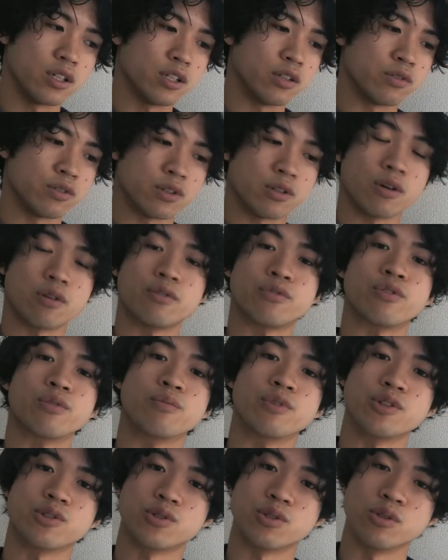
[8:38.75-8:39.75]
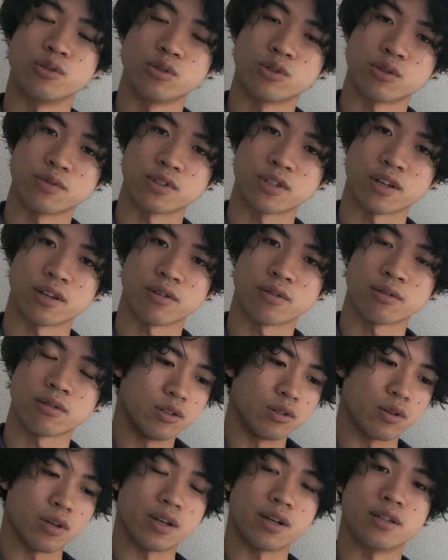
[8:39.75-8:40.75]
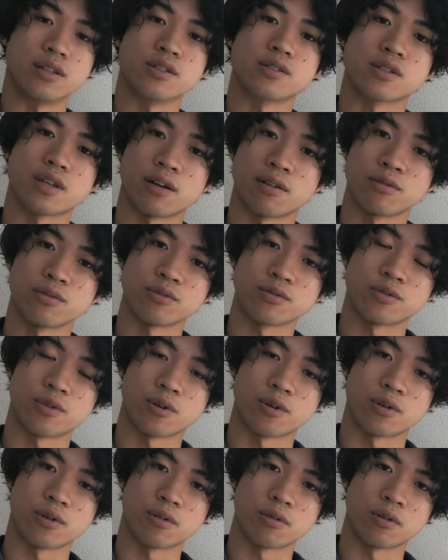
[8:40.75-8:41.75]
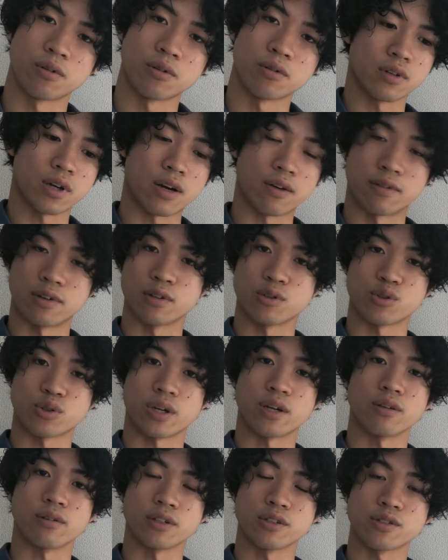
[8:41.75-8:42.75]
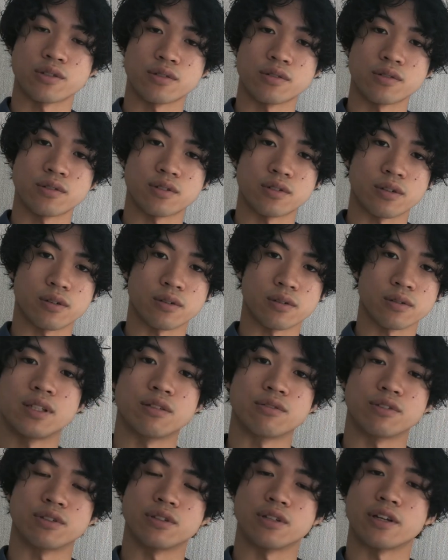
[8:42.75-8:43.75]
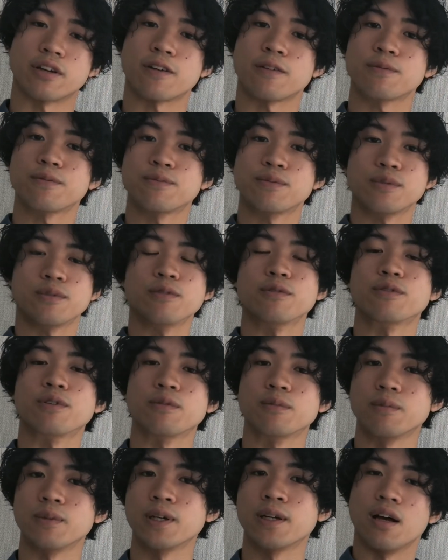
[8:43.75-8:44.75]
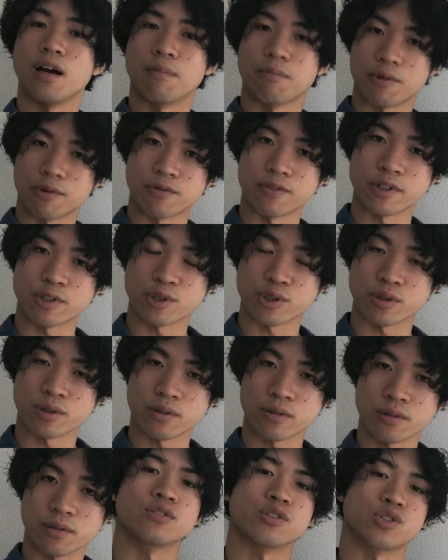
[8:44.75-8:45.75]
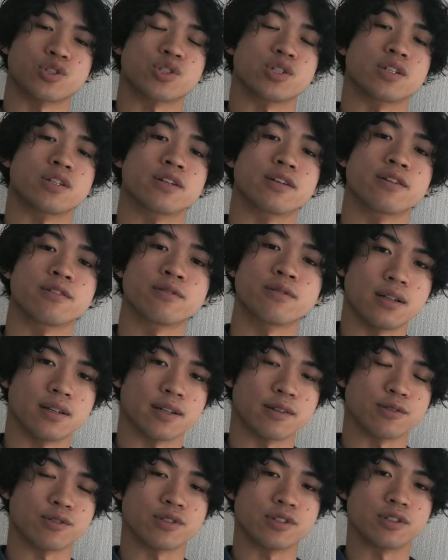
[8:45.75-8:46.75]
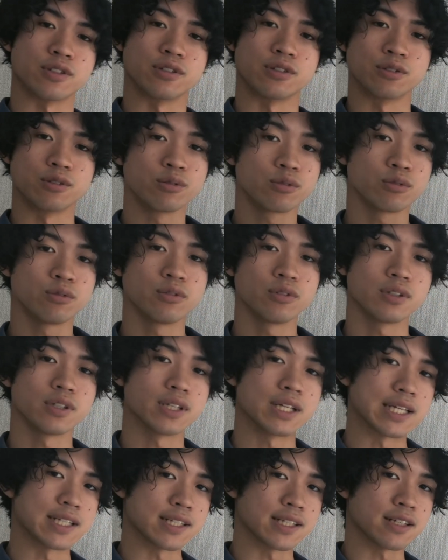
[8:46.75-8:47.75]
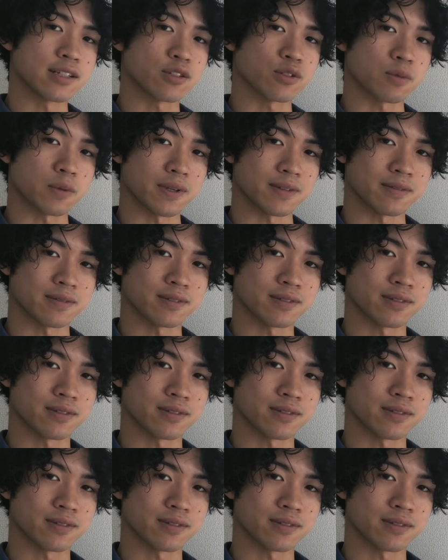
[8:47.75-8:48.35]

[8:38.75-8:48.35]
If you go from this YouTube channel, you get a discount for our trial lesson. So if you need help from a professional, just check it out and I'll see you in the next one.